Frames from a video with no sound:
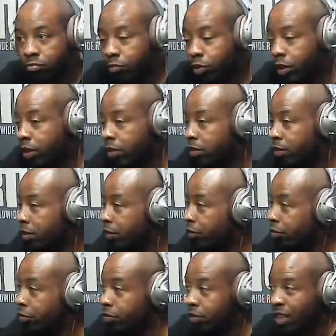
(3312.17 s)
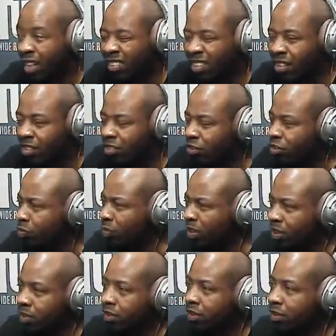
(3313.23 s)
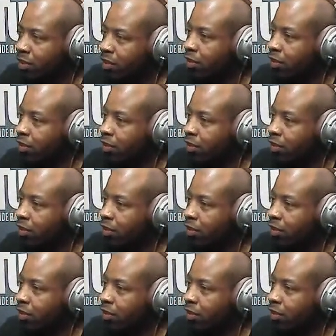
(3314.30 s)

What else? That's all the social media, huh?